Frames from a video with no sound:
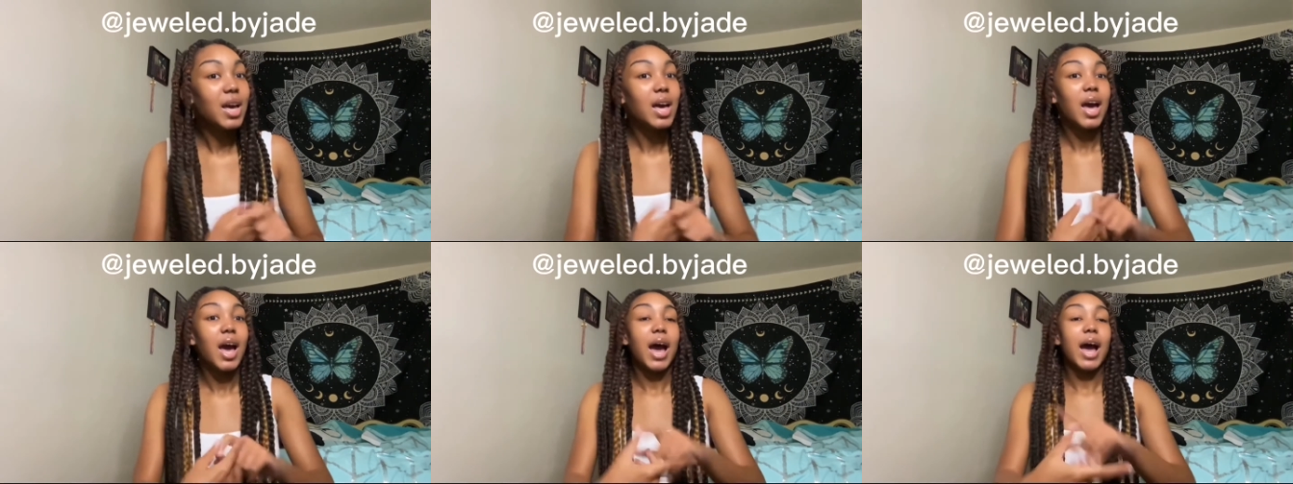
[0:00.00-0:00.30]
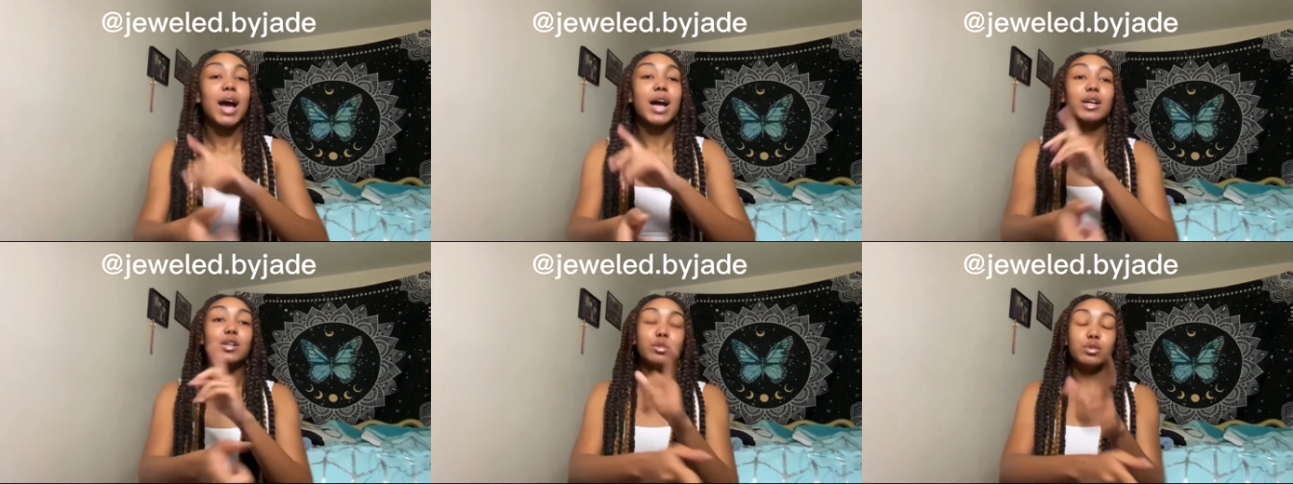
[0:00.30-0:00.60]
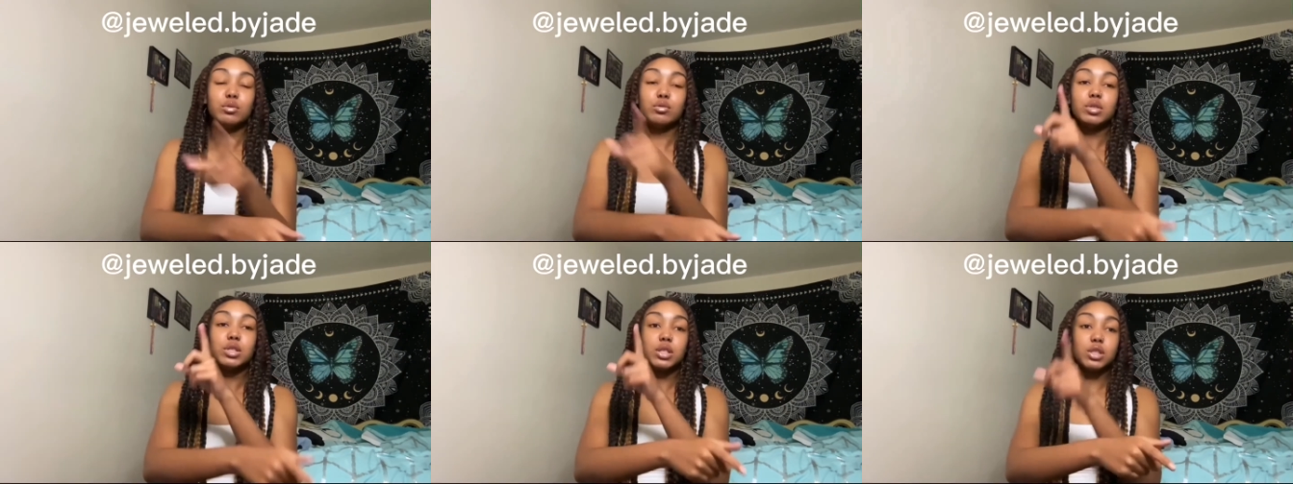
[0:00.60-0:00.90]
I
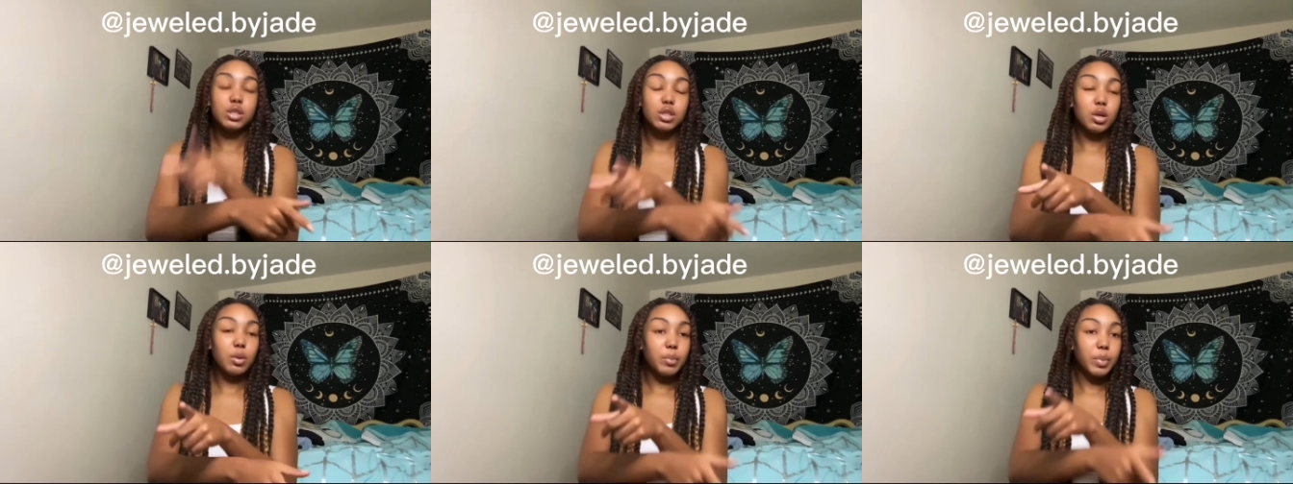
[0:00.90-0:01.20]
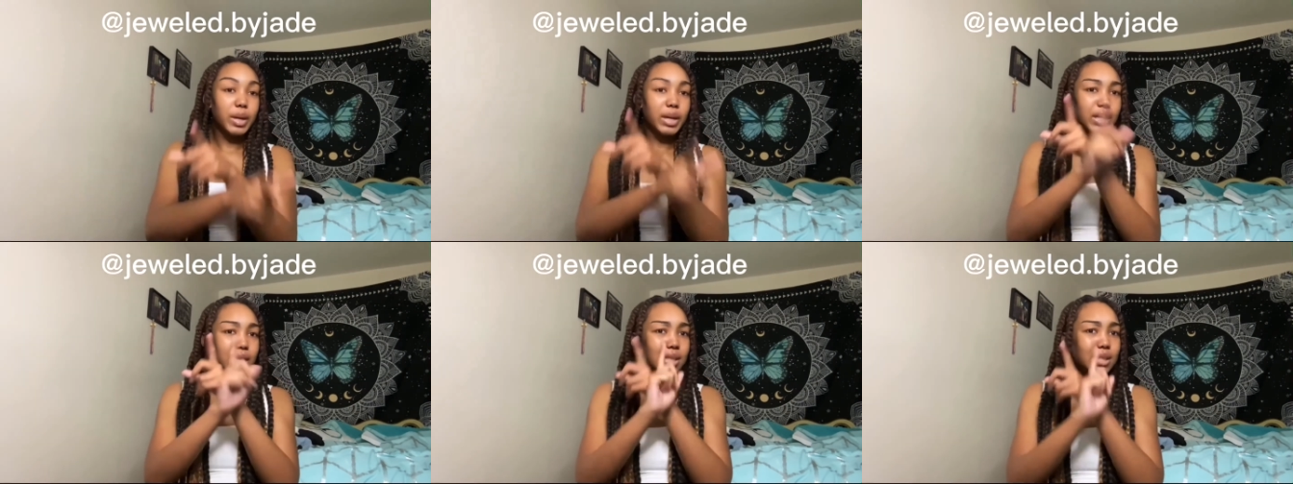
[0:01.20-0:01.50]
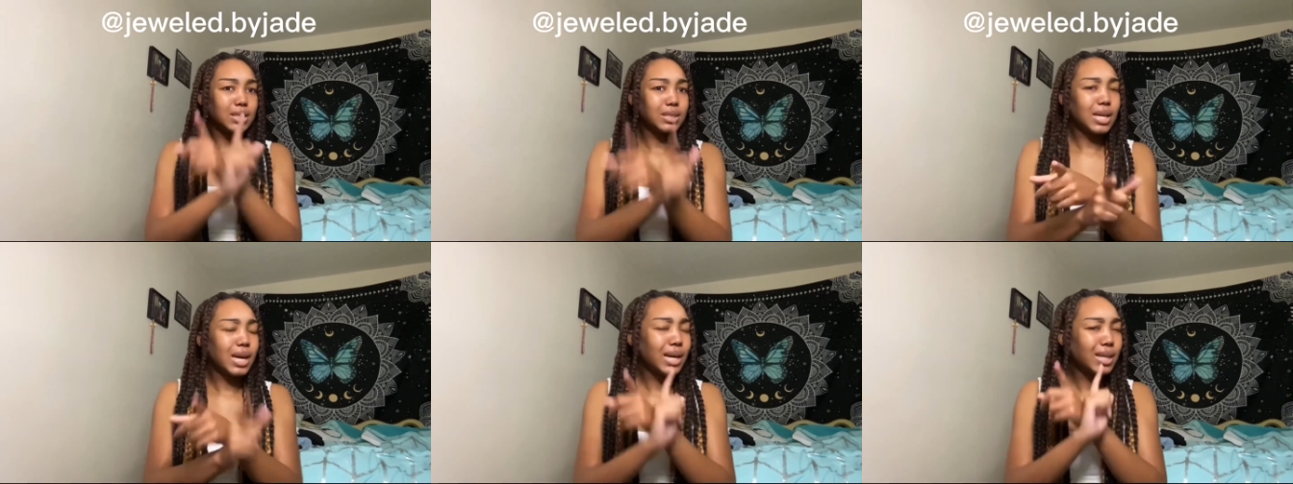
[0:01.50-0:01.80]
do ship, and it's
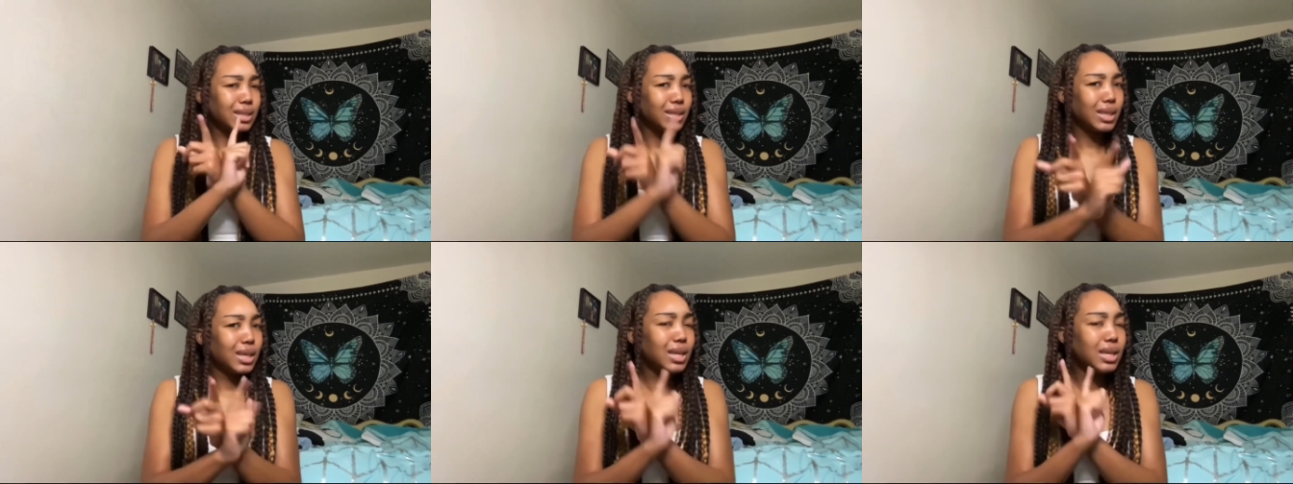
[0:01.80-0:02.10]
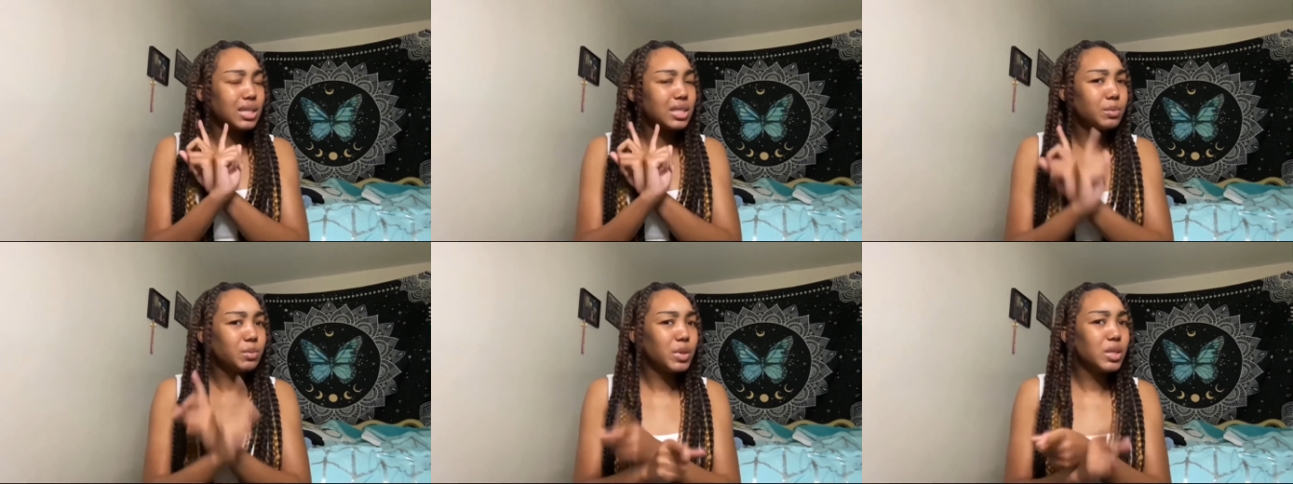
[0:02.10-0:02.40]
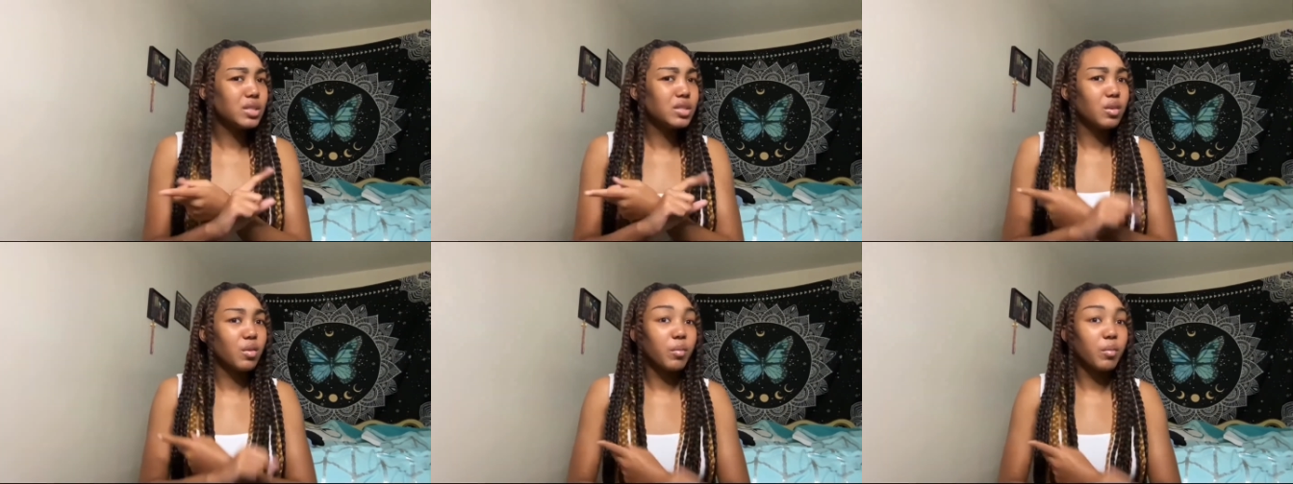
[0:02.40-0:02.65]
not that expensive.